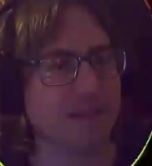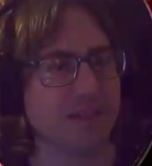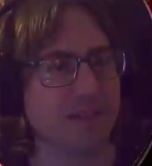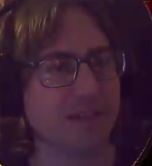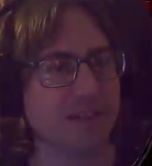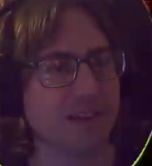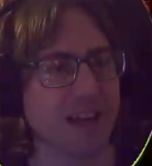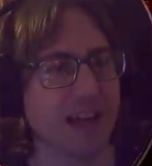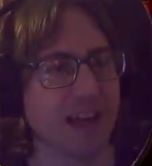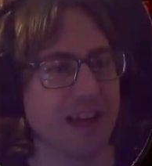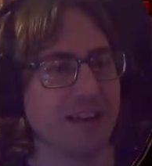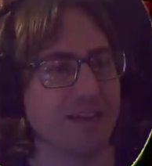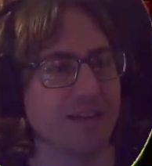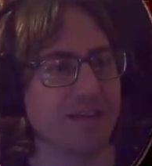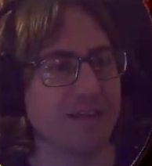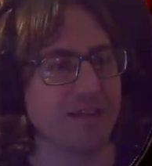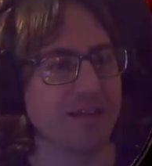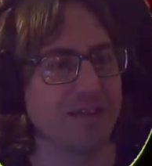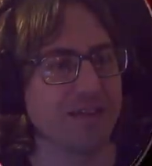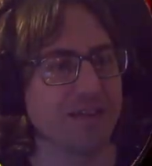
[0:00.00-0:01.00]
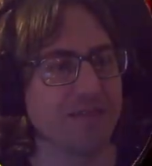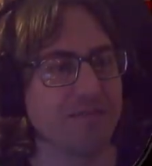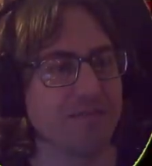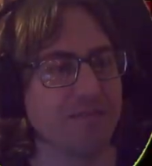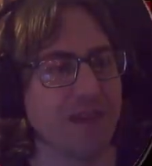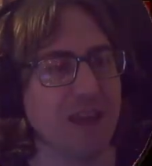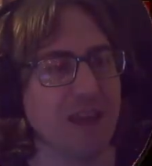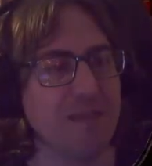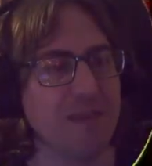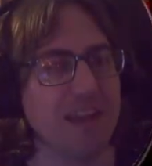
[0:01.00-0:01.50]
Okay.
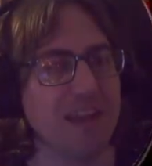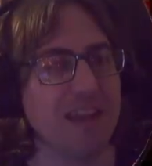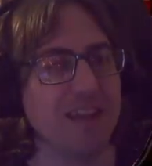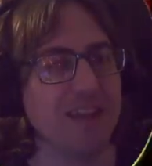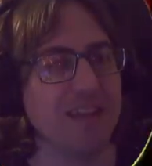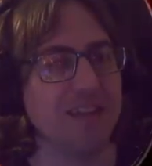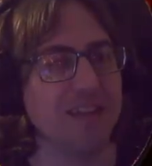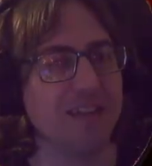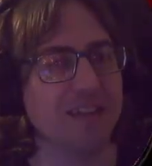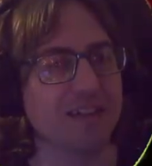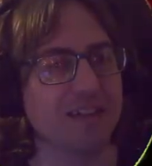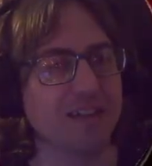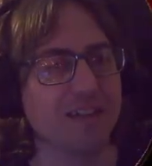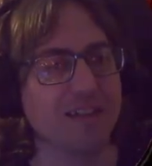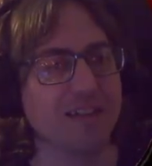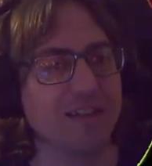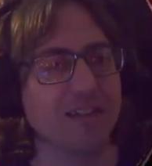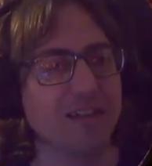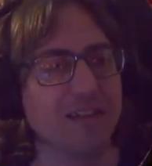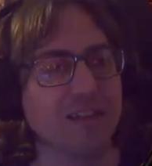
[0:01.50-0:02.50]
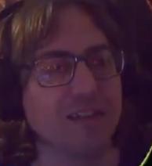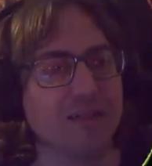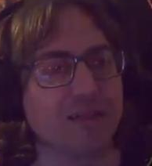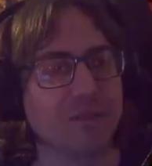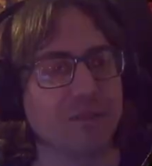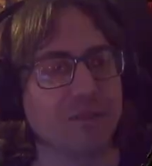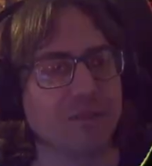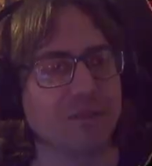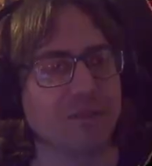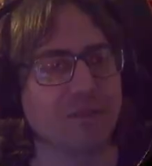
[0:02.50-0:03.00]
Maybe
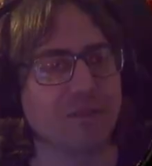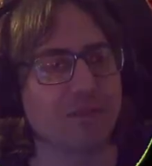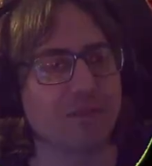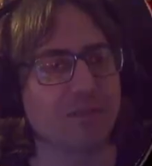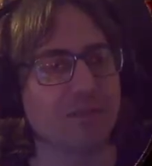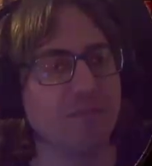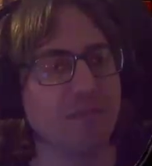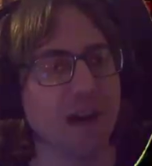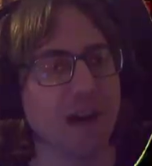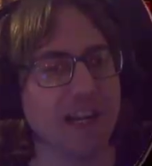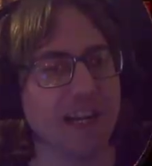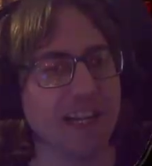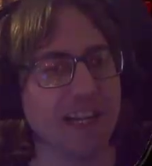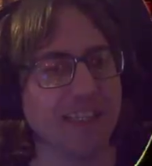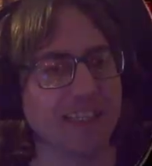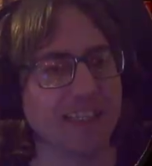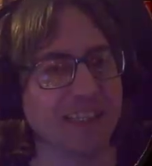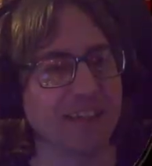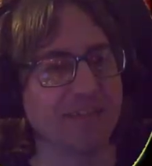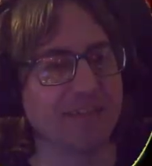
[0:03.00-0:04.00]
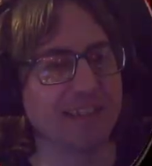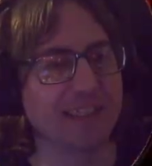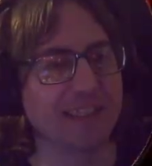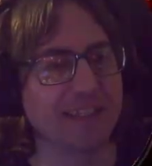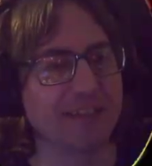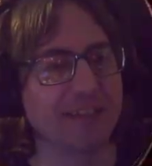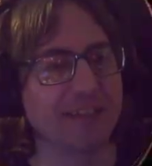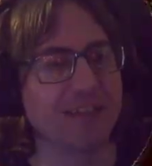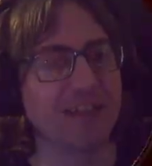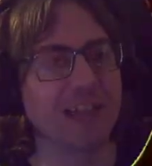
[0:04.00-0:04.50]
might need to use
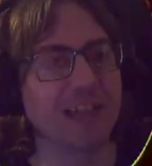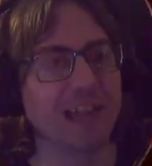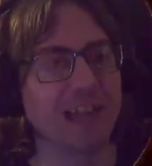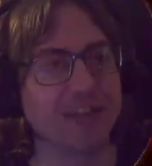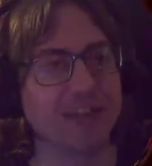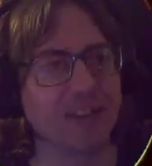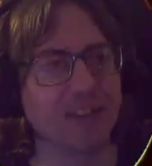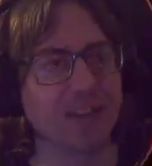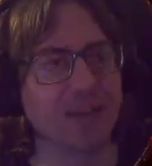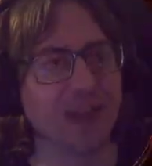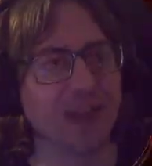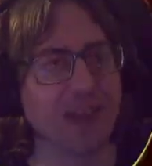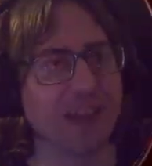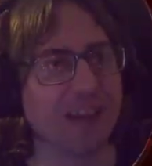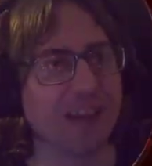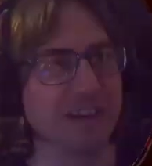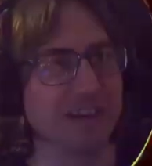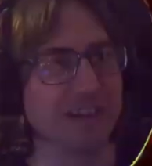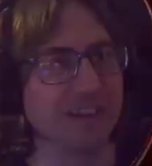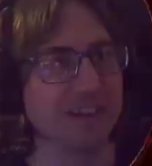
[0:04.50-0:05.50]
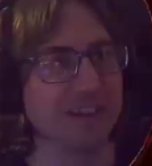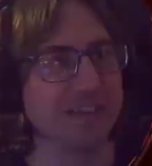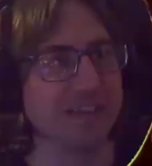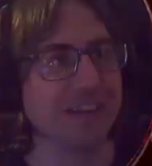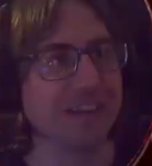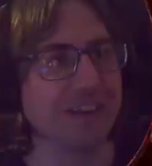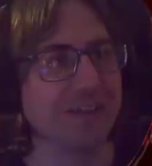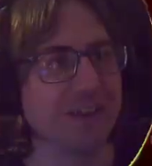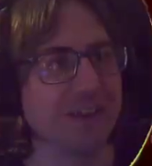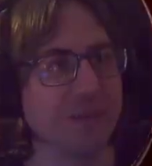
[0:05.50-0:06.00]
the trajectory thing.
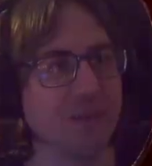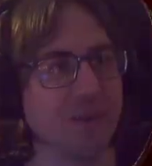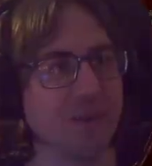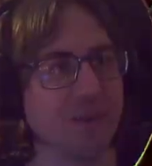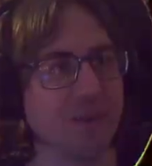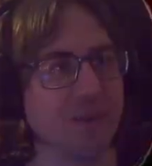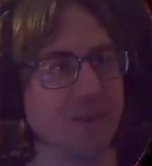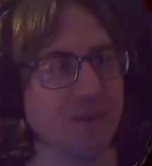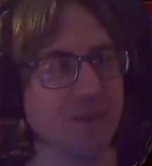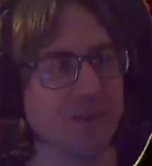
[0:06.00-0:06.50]
Oh, come on.